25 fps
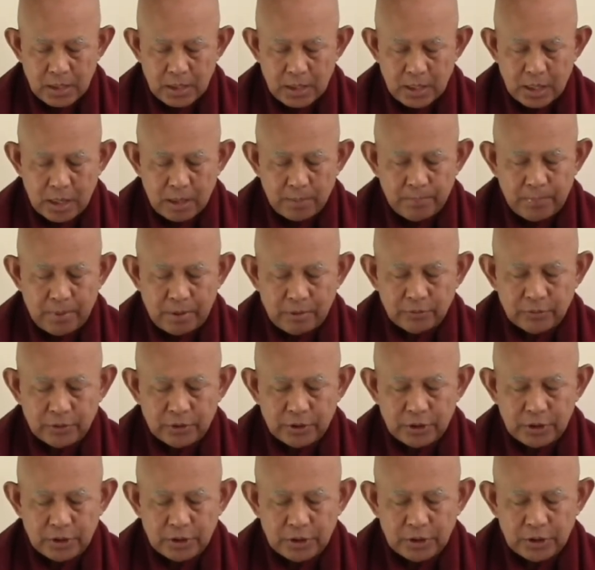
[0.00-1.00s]
about
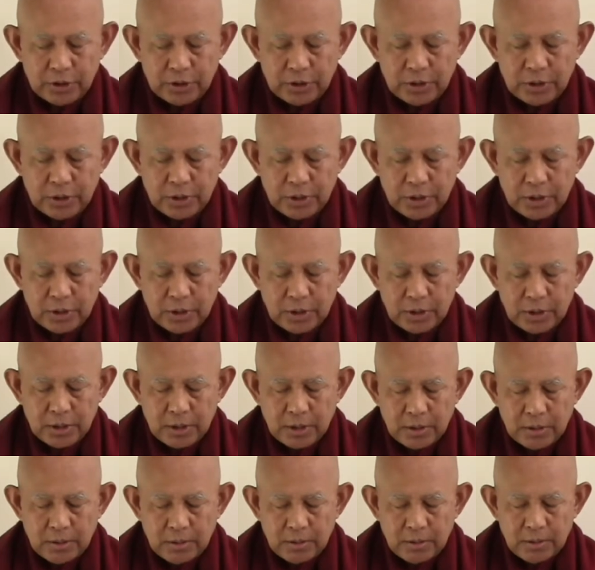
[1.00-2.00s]
the
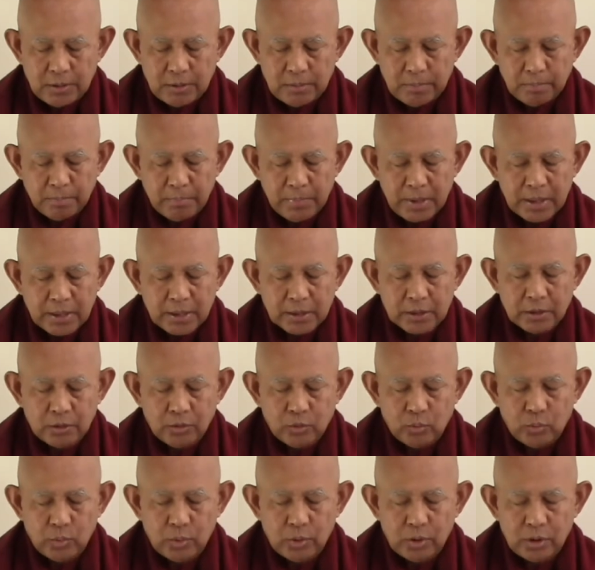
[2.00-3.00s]
mental
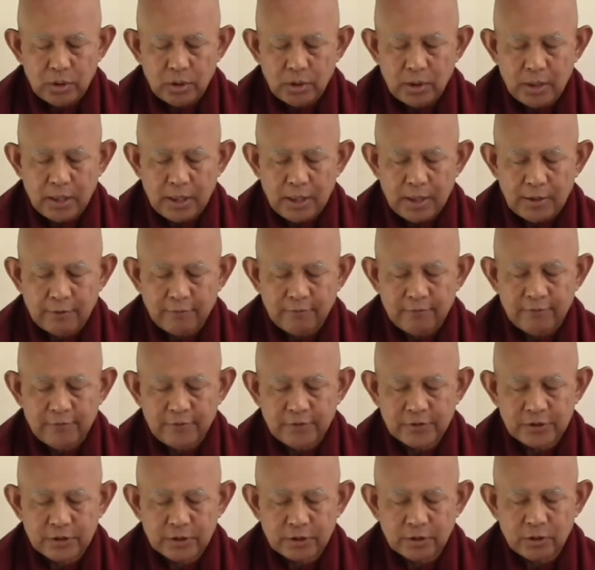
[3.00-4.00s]
world and
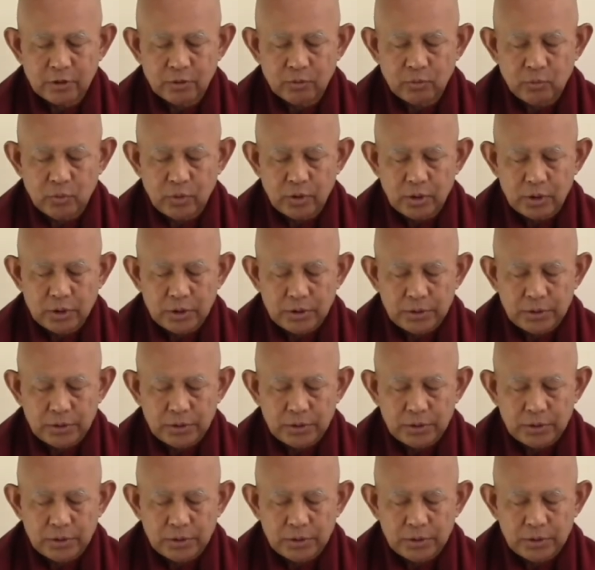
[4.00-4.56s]
physical world.